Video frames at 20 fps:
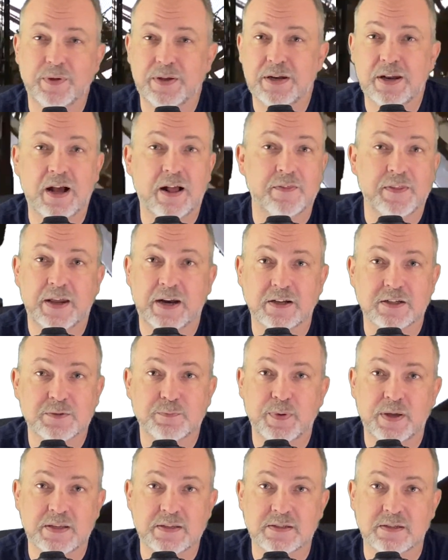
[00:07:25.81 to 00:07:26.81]
not that
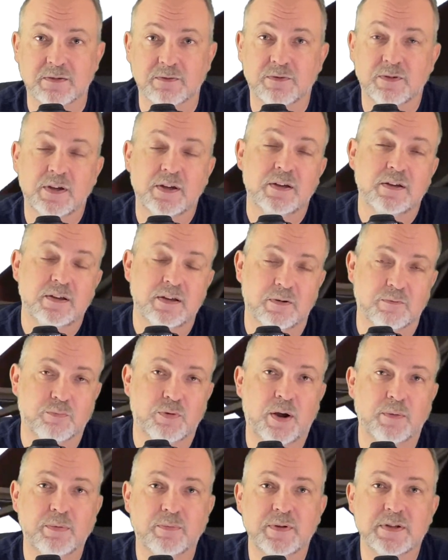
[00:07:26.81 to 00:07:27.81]
expensive, and
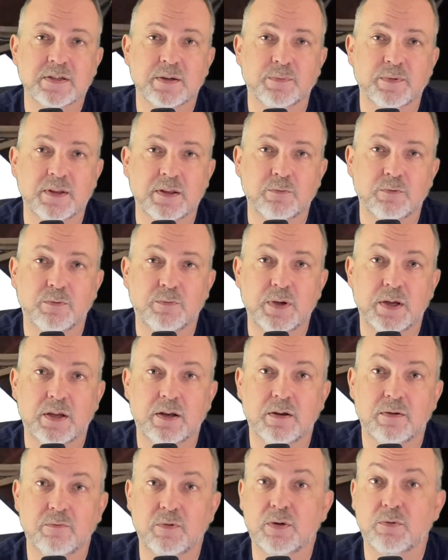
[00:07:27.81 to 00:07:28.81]
probably something that
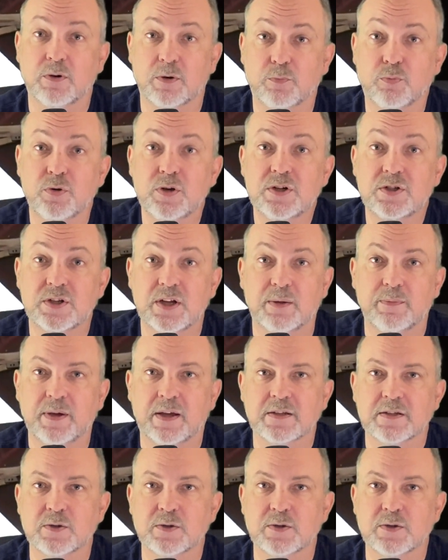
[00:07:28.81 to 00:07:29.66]
we would appreciate because